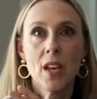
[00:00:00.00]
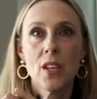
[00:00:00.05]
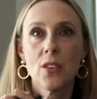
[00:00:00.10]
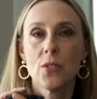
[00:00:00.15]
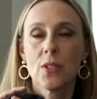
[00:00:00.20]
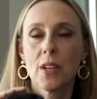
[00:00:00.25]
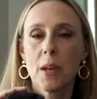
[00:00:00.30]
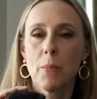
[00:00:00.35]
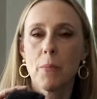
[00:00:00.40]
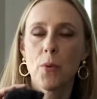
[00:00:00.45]

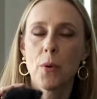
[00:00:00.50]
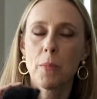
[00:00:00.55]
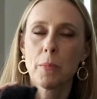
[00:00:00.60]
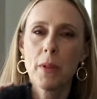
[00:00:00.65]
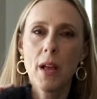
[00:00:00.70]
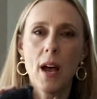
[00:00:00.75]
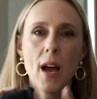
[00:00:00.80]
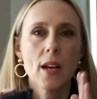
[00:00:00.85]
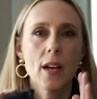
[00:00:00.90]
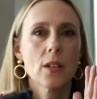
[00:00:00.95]
you'll get more
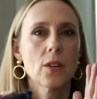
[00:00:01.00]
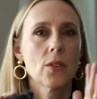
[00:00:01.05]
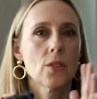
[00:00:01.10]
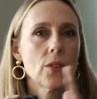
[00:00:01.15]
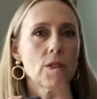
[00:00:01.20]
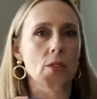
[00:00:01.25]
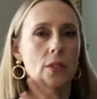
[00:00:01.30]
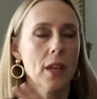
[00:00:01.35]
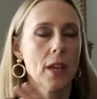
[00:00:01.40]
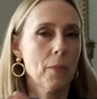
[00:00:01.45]
black or
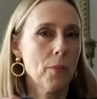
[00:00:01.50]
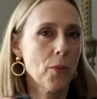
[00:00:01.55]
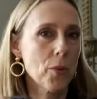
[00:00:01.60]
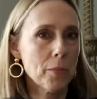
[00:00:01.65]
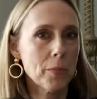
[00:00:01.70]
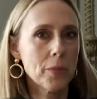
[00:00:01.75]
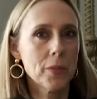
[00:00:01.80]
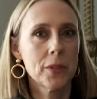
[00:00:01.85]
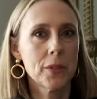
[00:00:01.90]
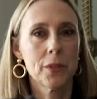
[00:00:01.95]
you'll get more
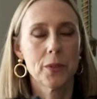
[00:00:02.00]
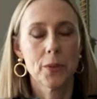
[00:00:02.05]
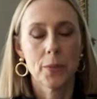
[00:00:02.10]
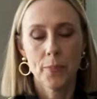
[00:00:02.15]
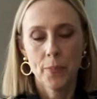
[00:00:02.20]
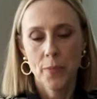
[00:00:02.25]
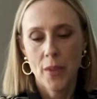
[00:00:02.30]
blue.